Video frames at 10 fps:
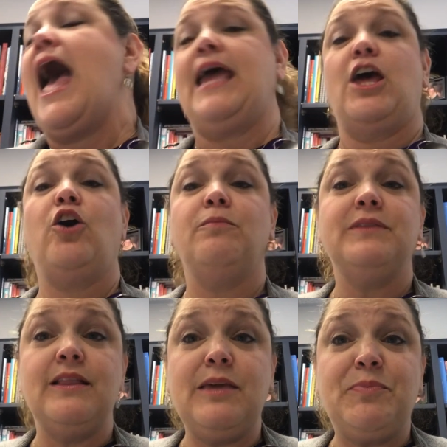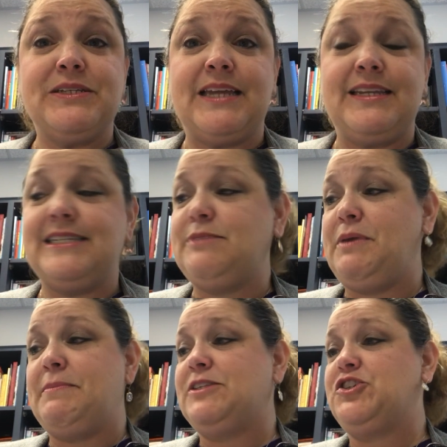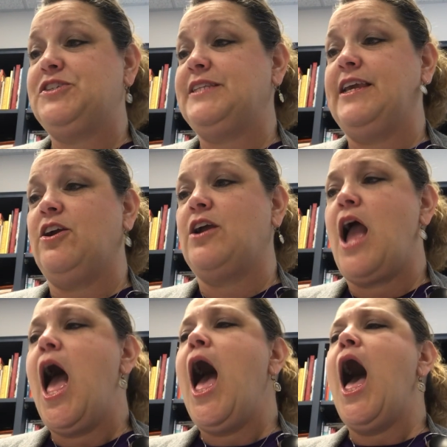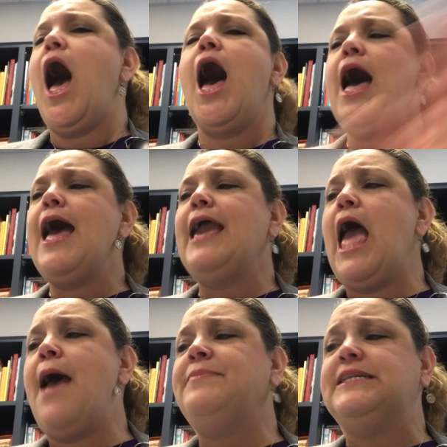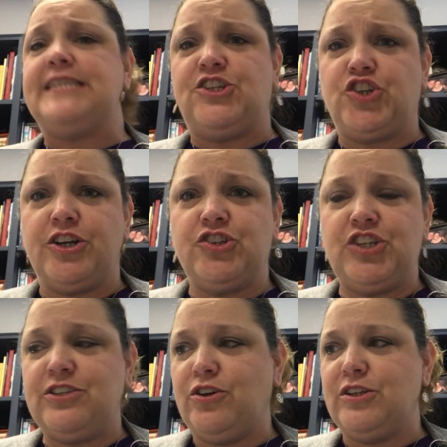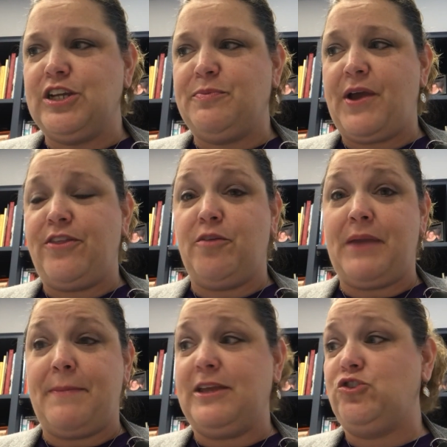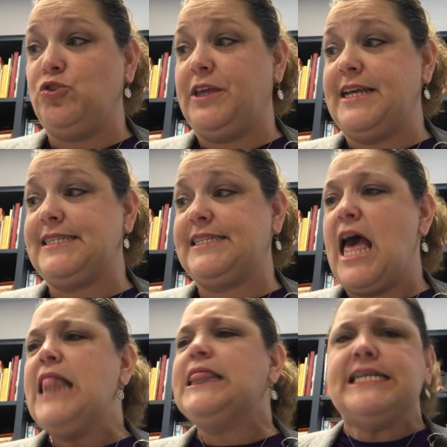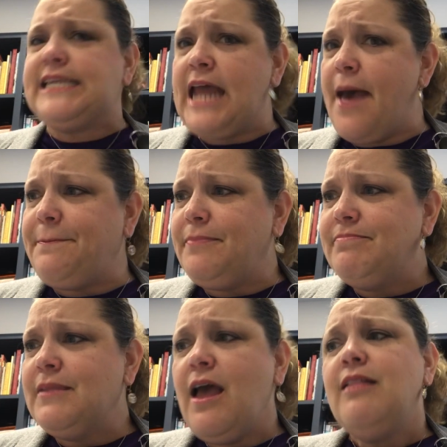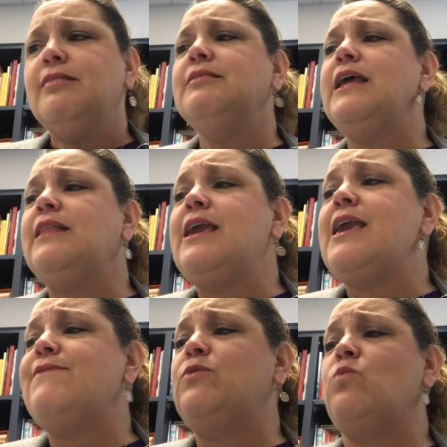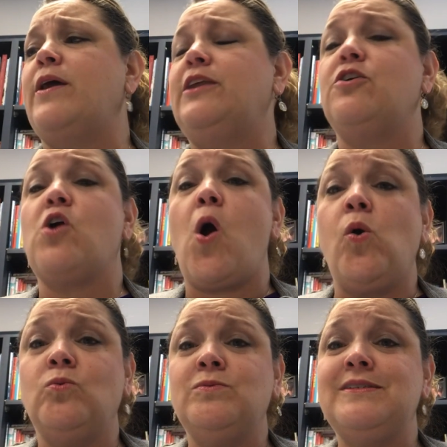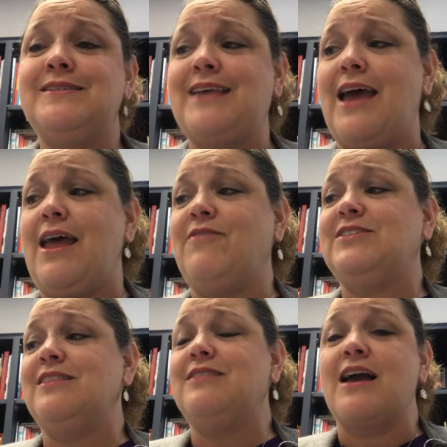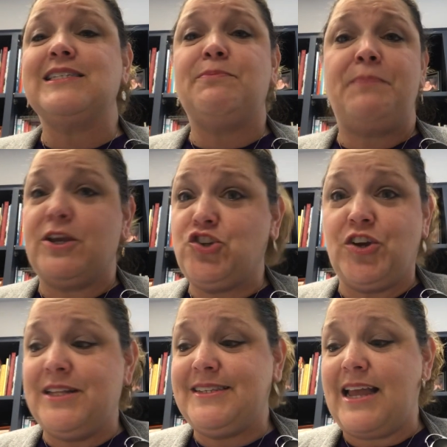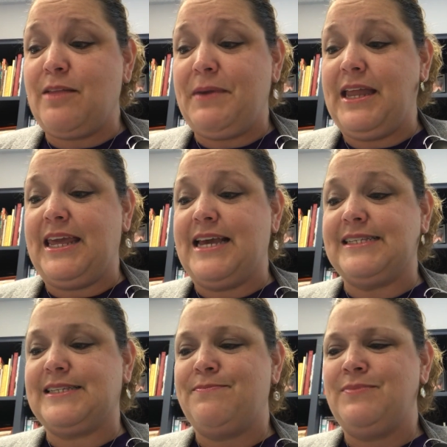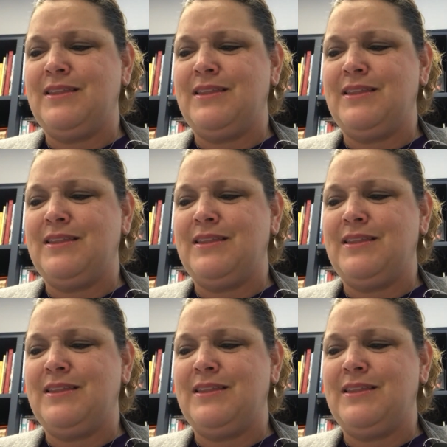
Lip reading: At home, Lilly pretended to be Mr. Slinger. I am the teacher, she told her brother, baby Julius. Listen up! Lilly even wanted her own set of deluxe picture encyclopedias.